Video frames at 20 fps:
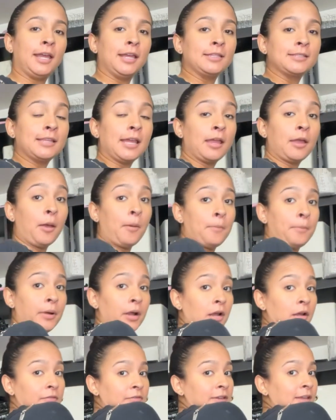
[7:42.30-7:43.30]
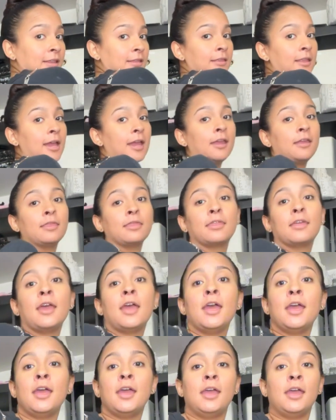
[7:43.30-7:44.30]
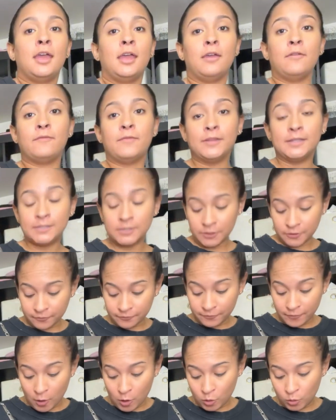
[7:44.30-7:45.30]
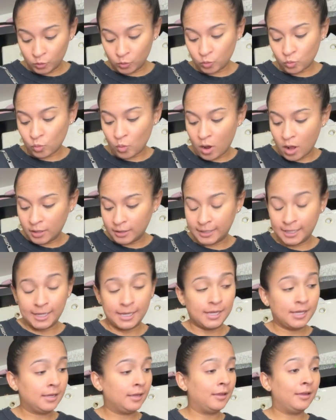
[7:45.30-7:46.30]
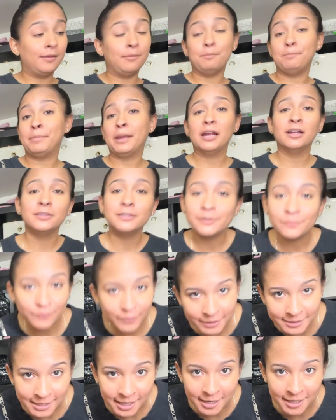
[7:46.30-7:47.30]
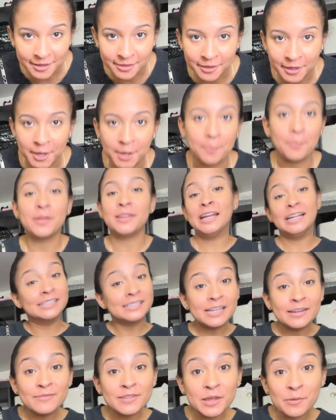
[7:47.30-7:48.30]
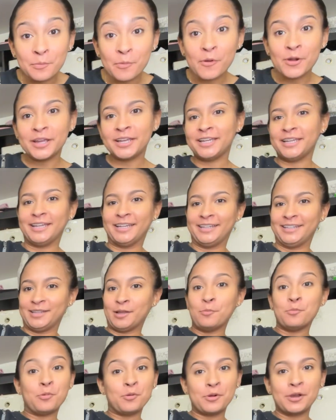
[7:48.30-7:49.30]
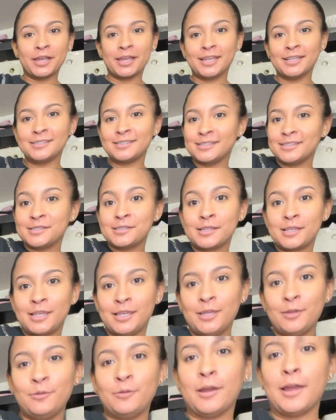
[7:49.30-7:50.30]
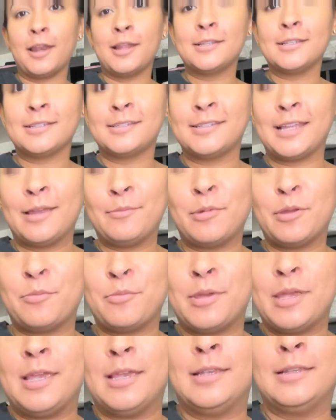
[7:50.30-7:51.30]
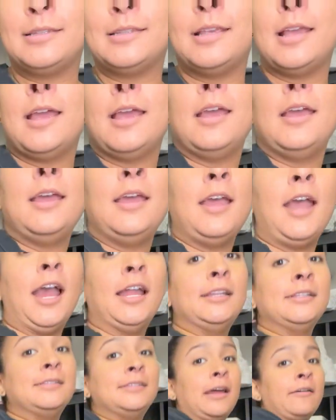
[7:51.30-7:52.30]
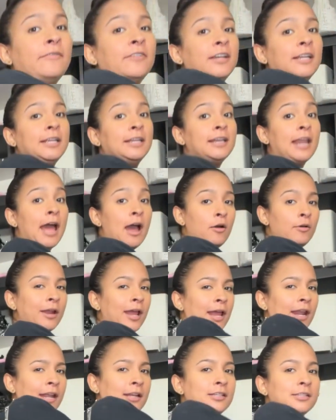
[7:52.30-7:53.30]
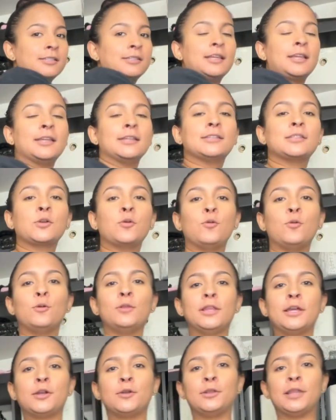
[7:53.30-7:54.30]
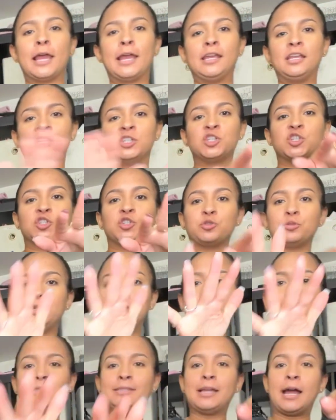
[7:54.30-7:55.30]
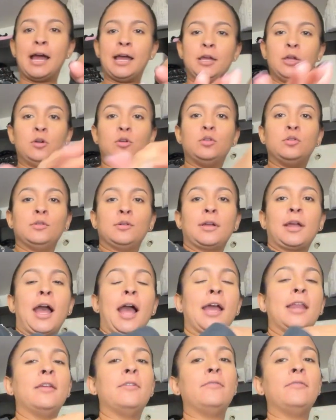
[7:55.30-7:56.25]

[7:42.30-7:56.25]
It's like perfect length. It fits your phone, wallet, barely fits anything, but that's not even the point. The point is it's cute and it's a statement piece. And it's definitely loud, and I just think it's cool little like street style kind of